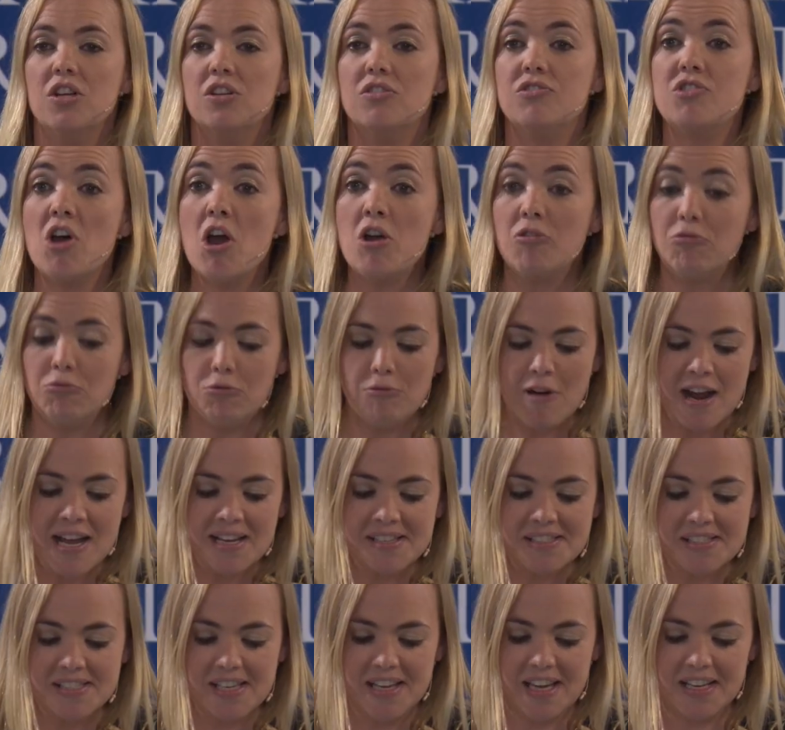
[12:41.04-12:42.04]
Don't
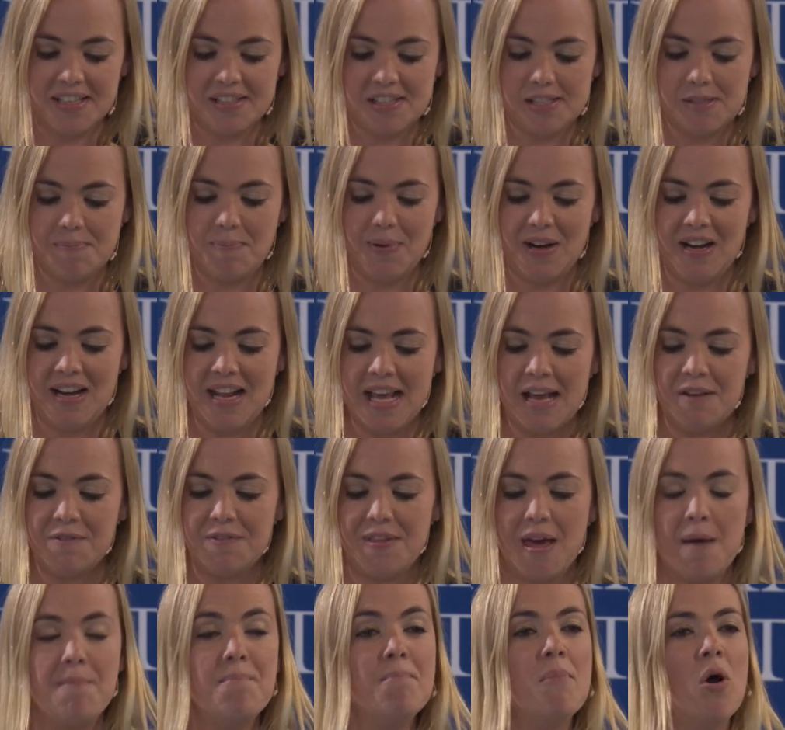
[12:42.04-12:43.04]
racists believe
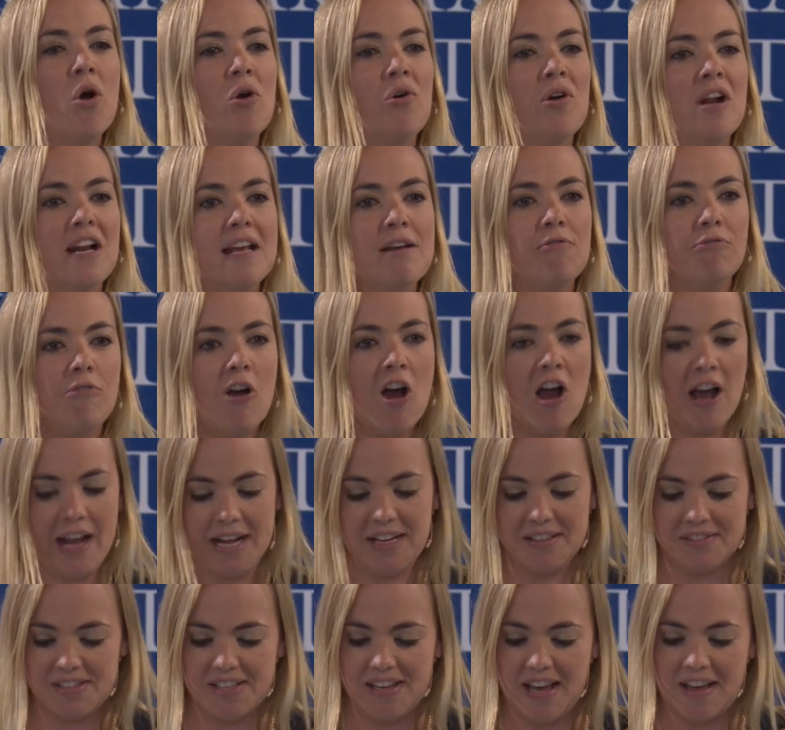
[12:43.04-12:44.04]
they're morally
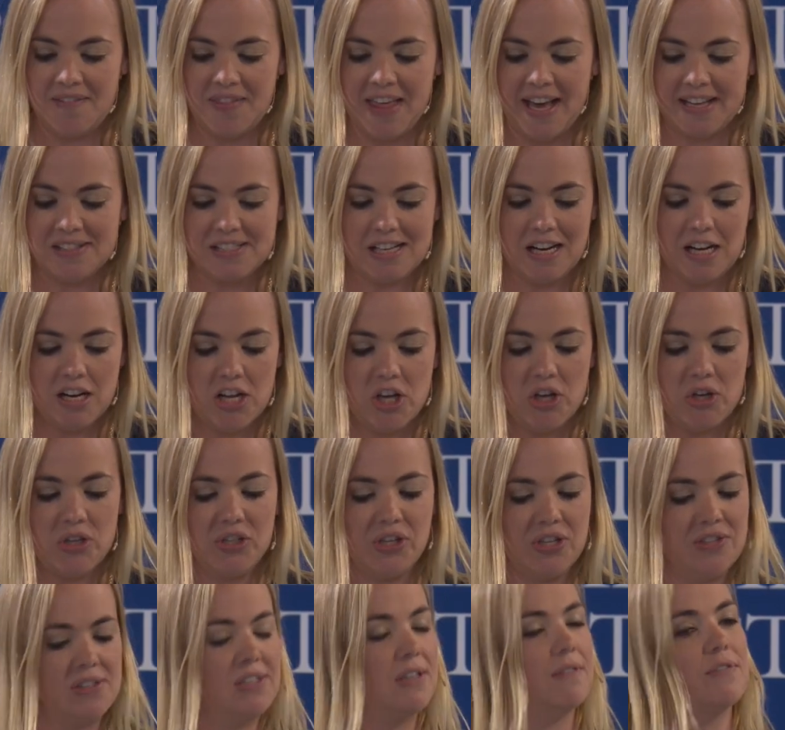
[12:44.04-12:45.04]
right in their
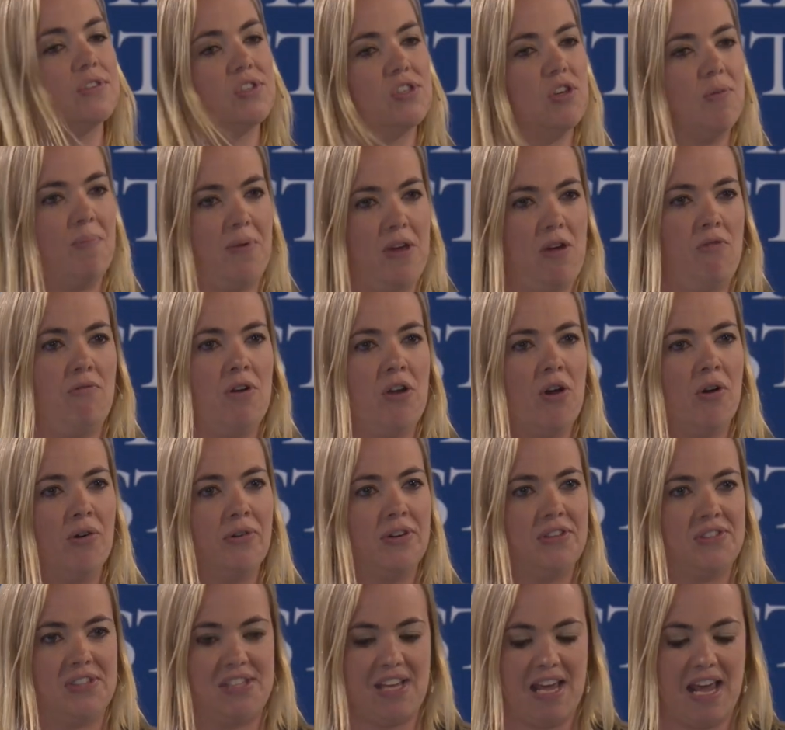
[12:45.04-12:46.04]
delusions of
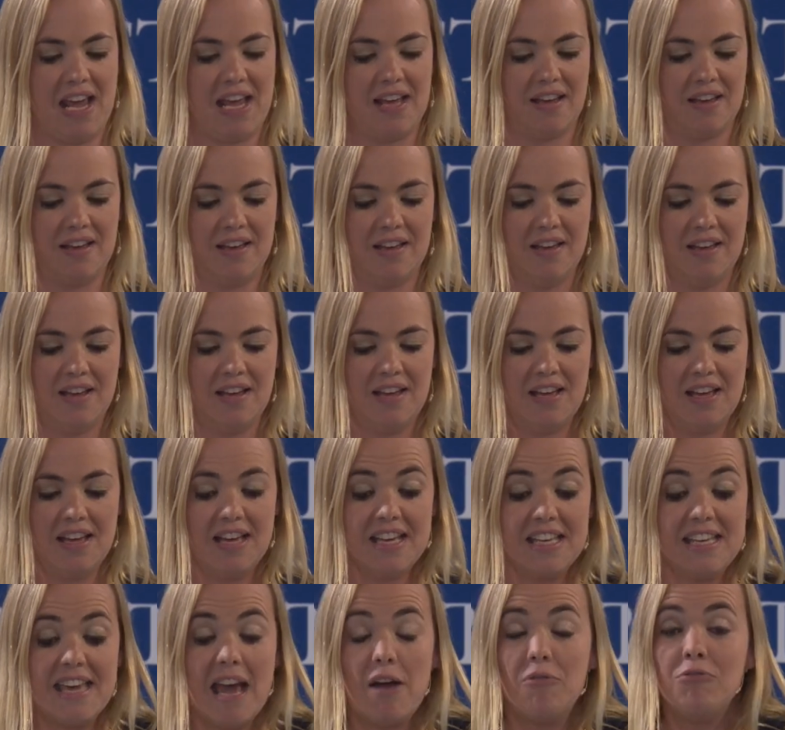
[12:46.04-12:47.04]
superiority?
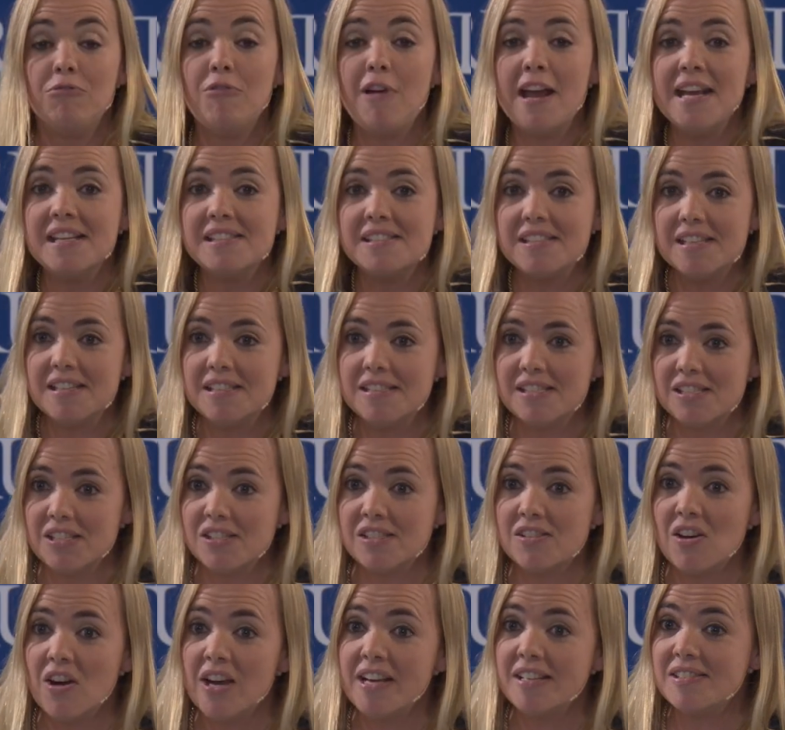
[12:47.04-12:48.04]
Yet racist
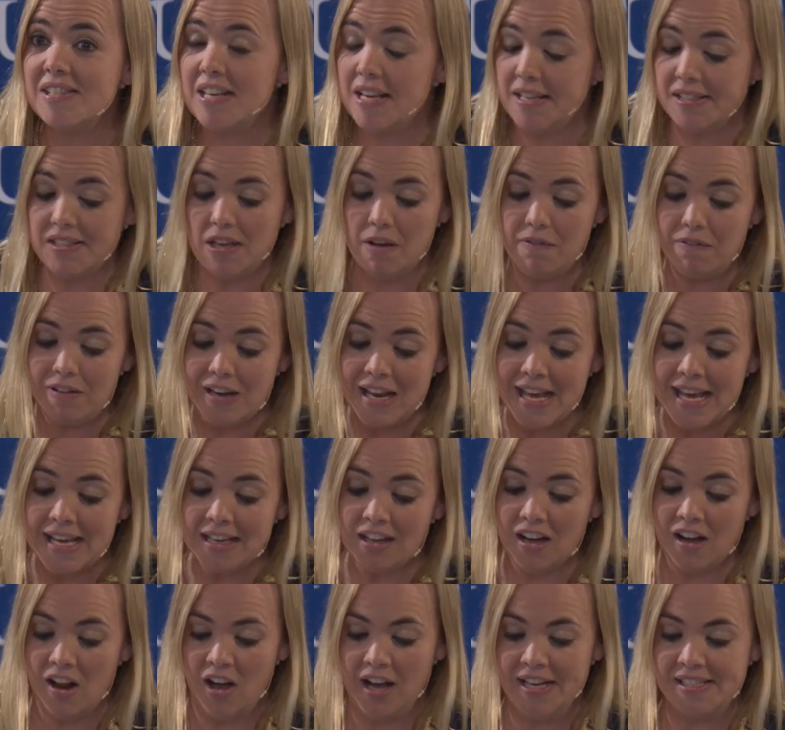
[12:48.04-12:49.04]
societies have
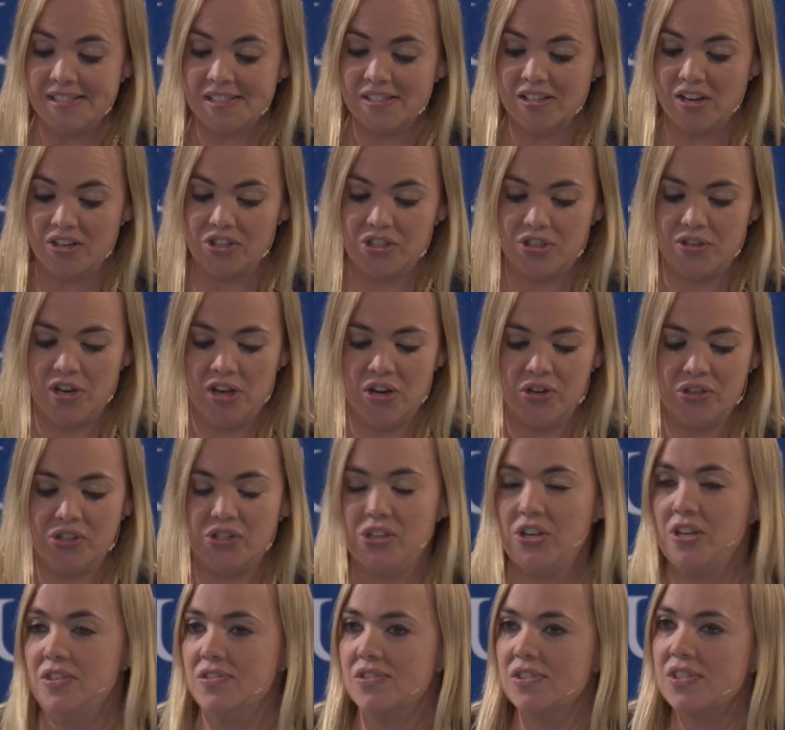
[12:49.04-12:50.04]
legalized such
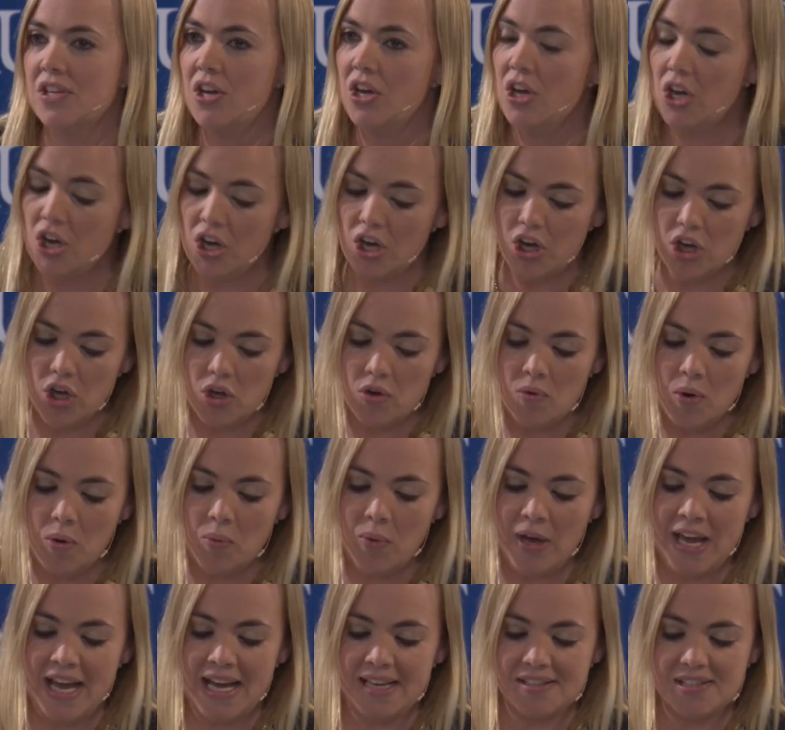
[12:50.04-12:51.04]
notions. Who are
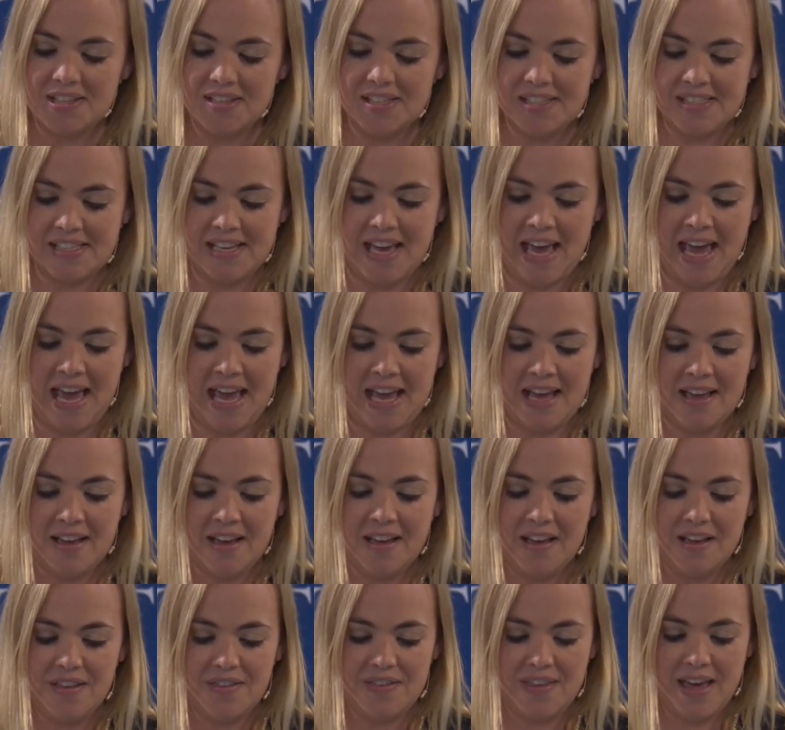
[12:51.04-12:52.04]
we to say
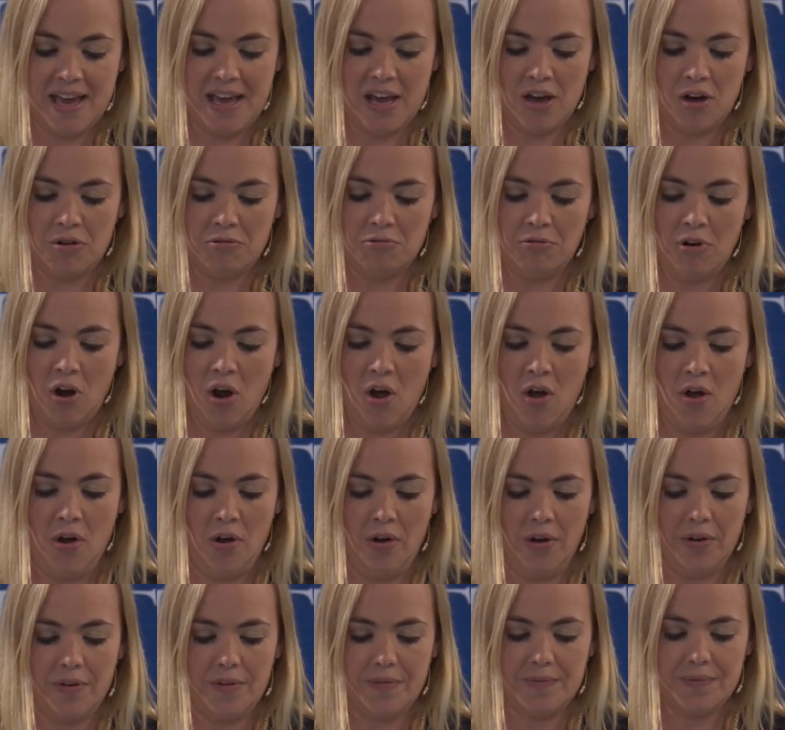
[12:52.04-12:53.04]
they are
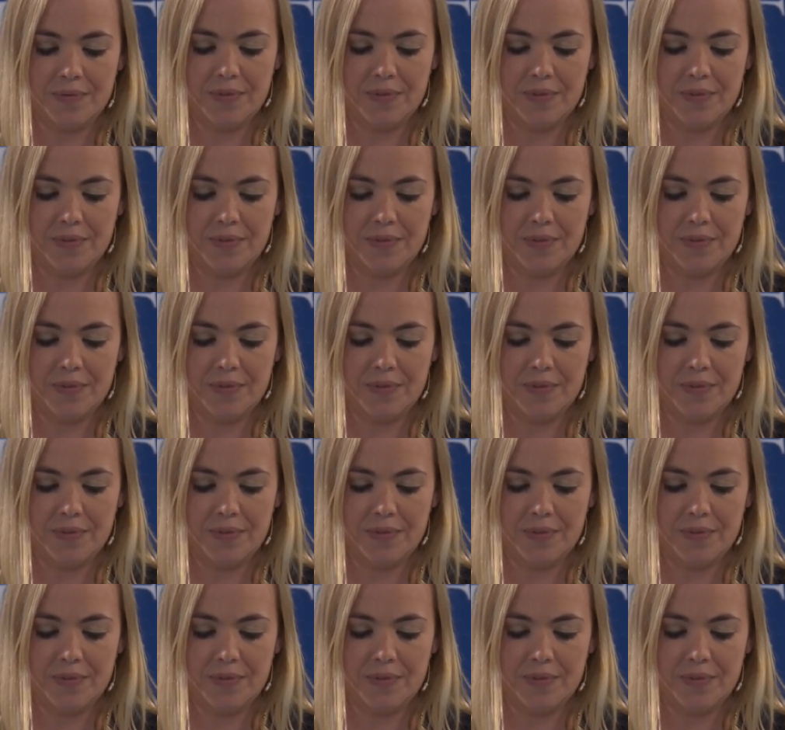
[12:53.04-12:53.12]
wrong?